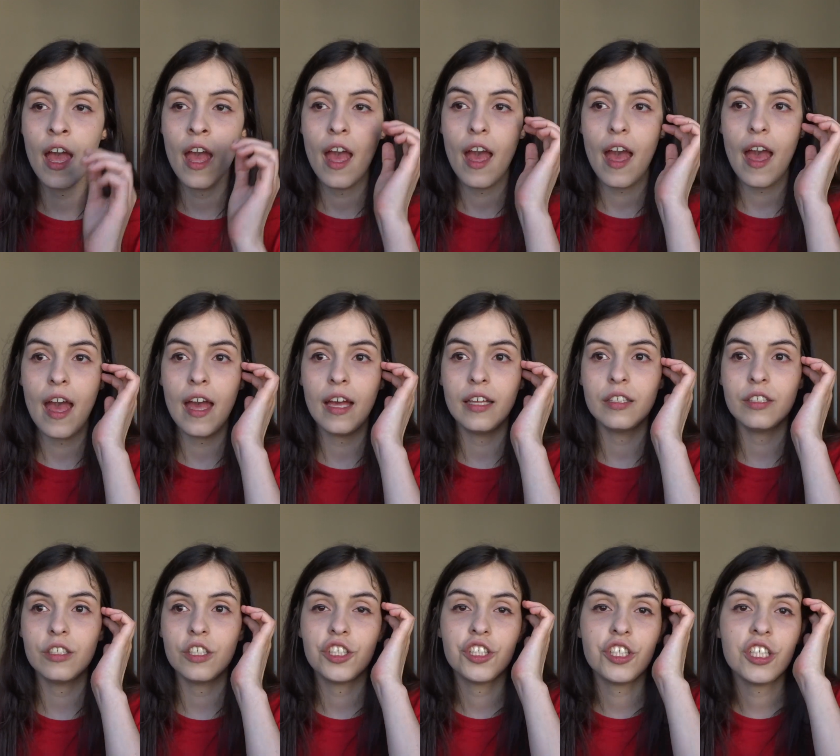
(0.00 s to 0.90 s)

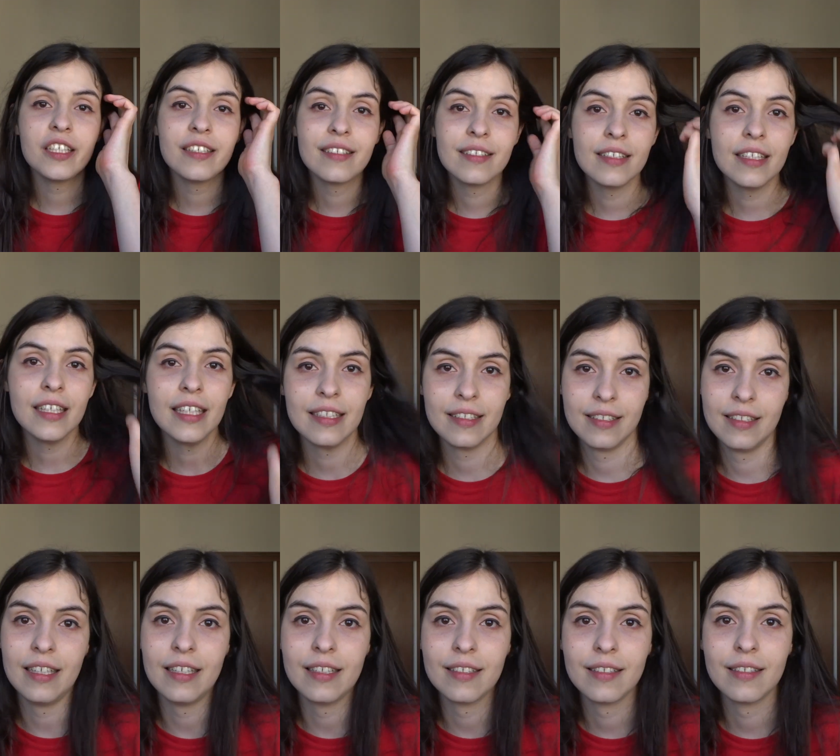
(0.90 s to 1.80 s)
And she sees
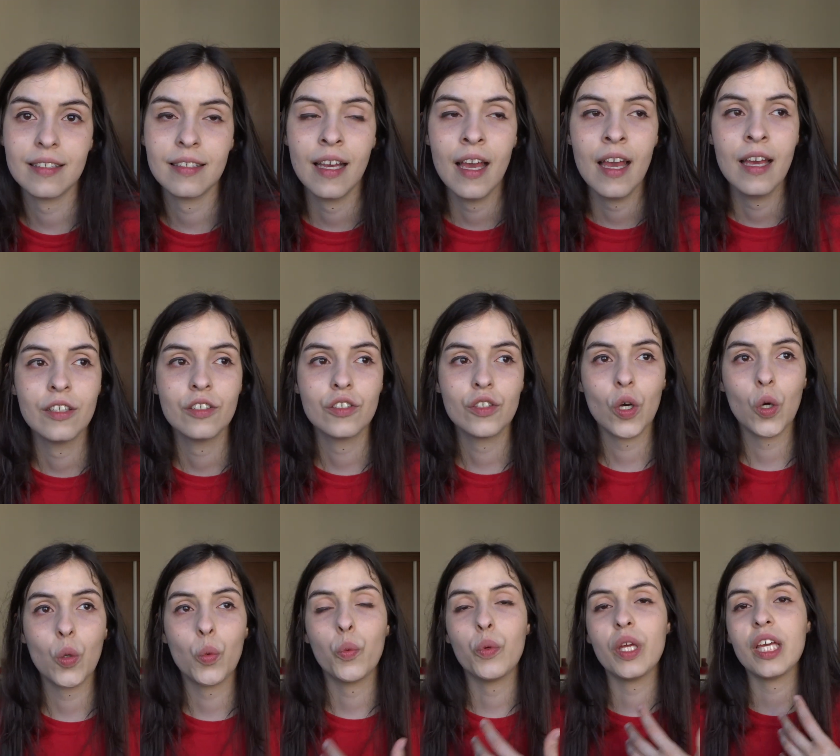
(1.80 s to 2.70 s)
this.
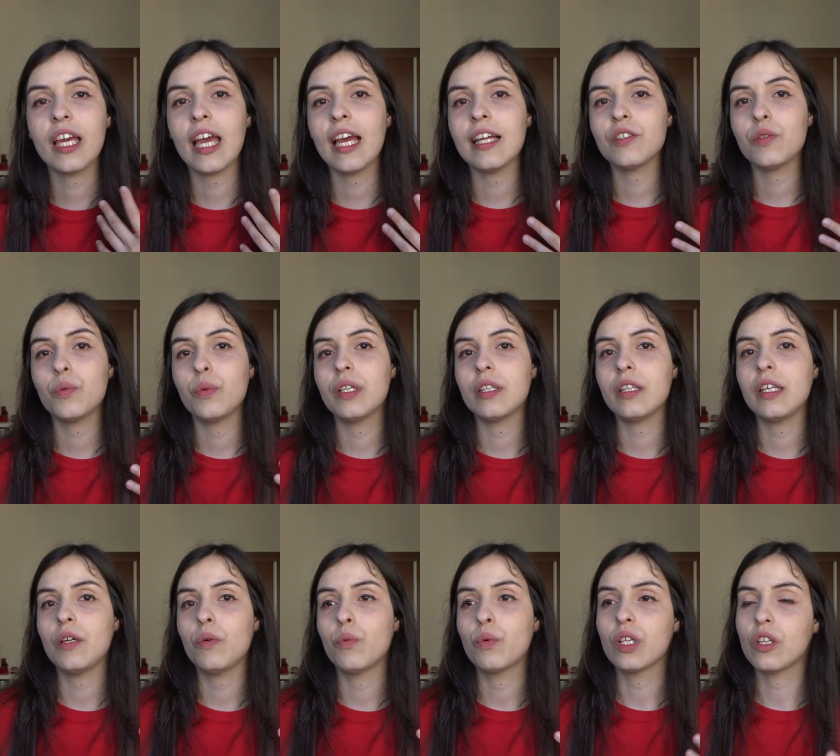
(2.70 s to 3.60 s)
So we can't
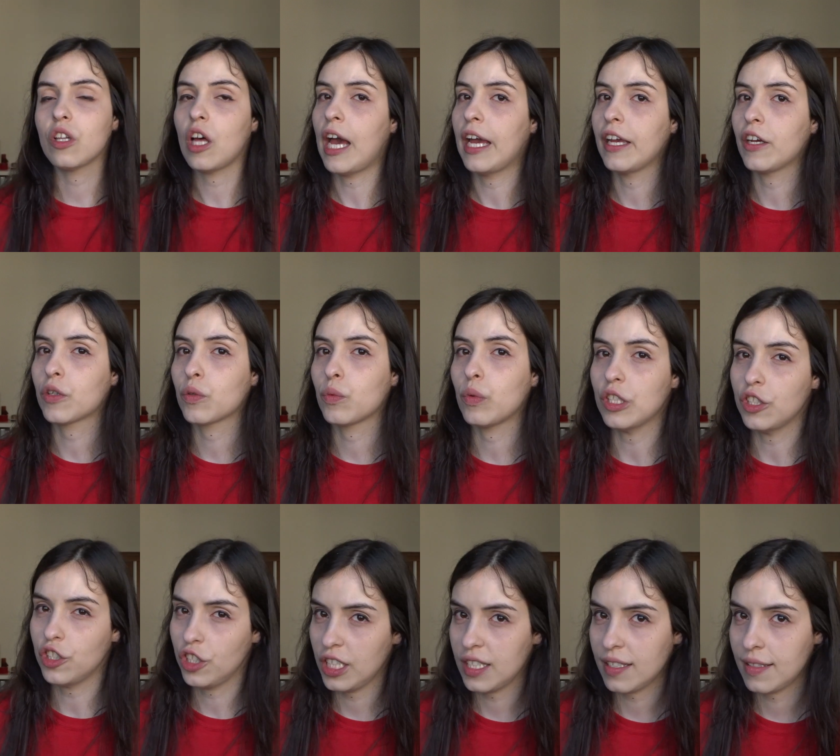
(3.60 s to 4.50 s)
really rely on what
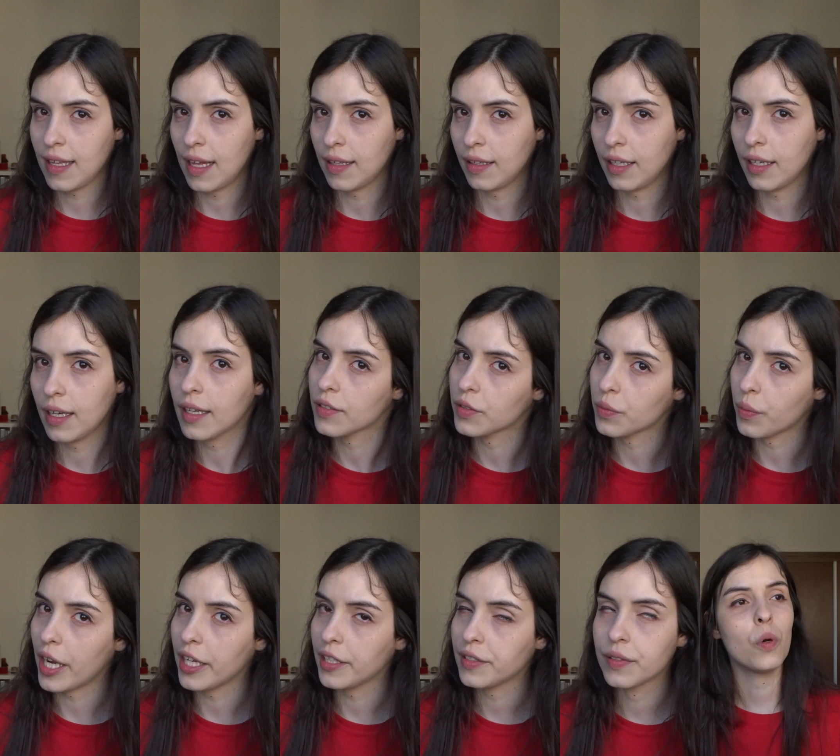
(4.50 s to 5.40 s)
she's telling us,
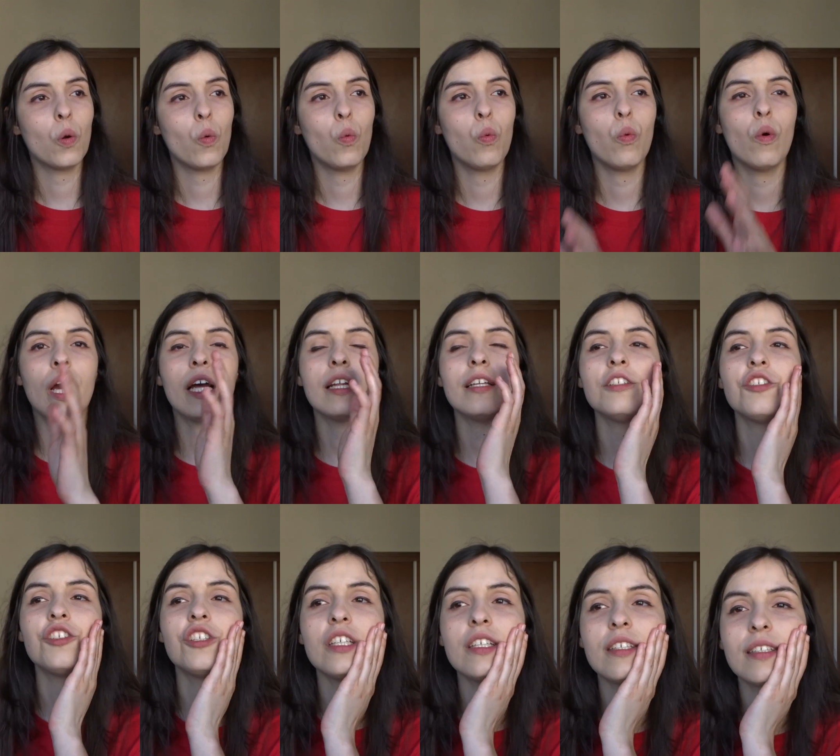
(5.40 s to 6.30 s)
right? Once
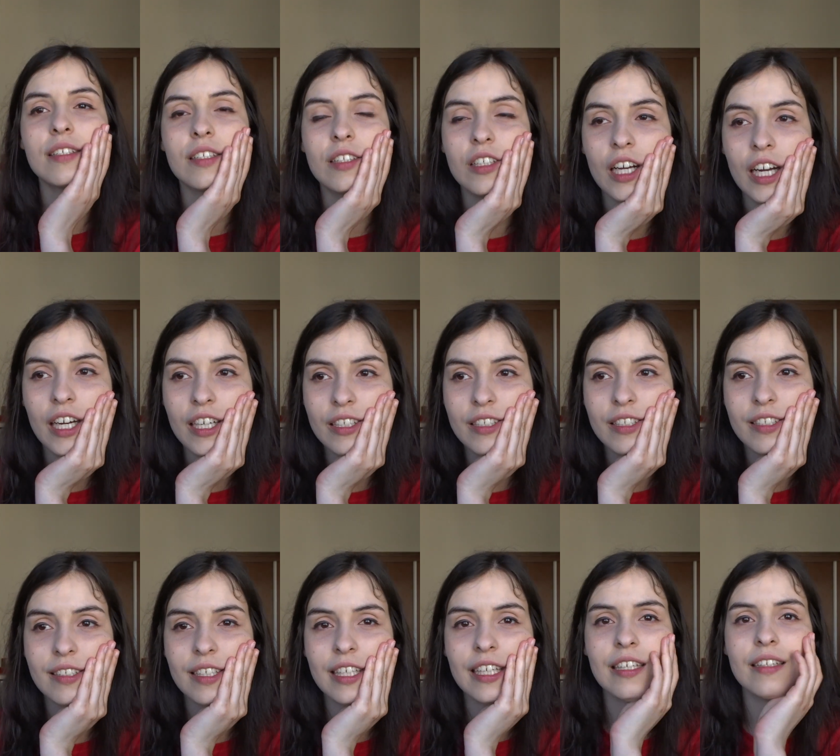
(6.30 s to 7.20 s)
she starts
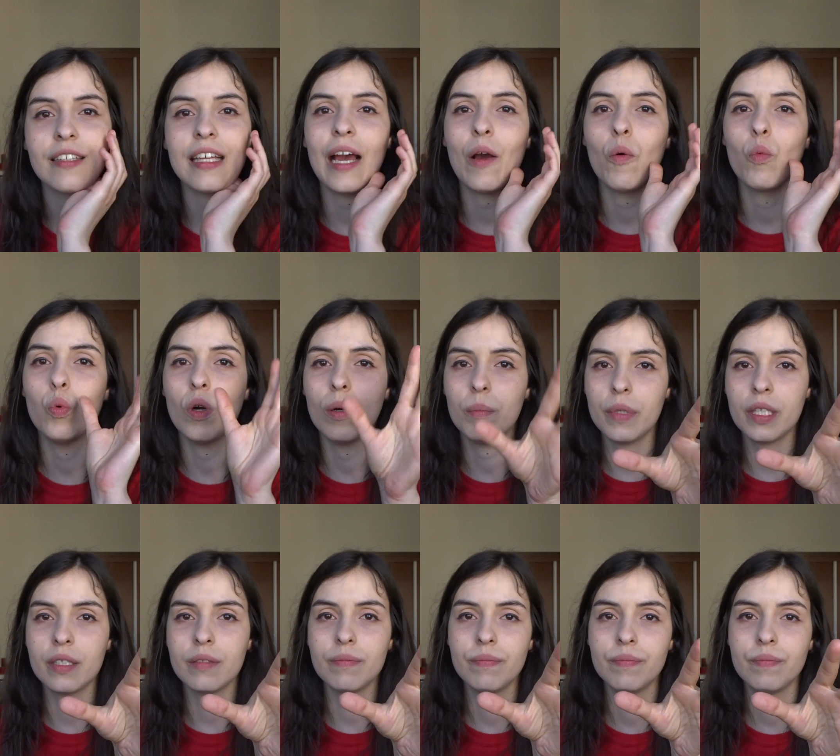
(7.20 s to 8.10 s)
seeing that
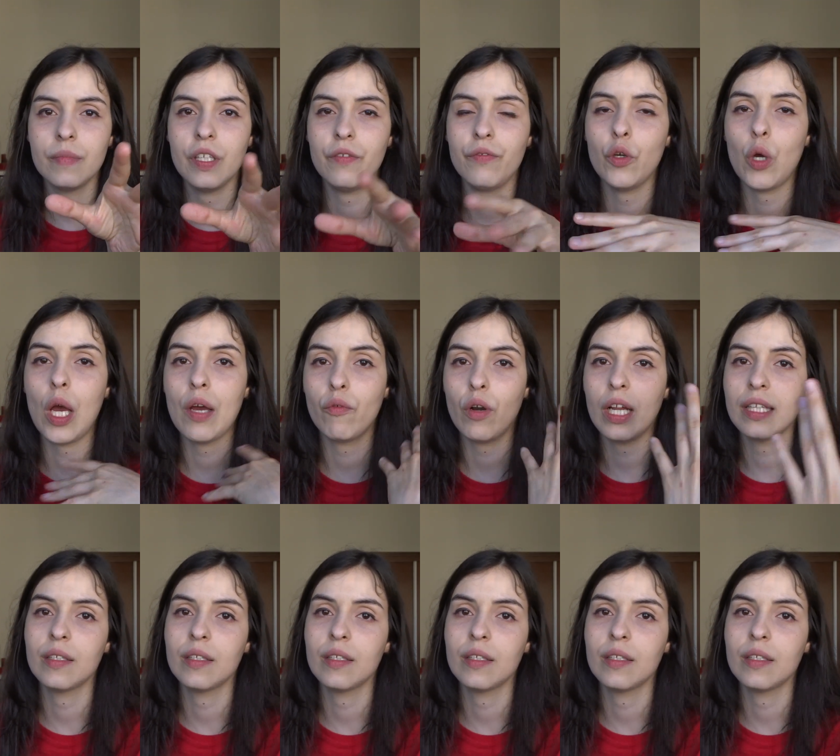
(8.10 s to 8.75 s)
woman, if you have read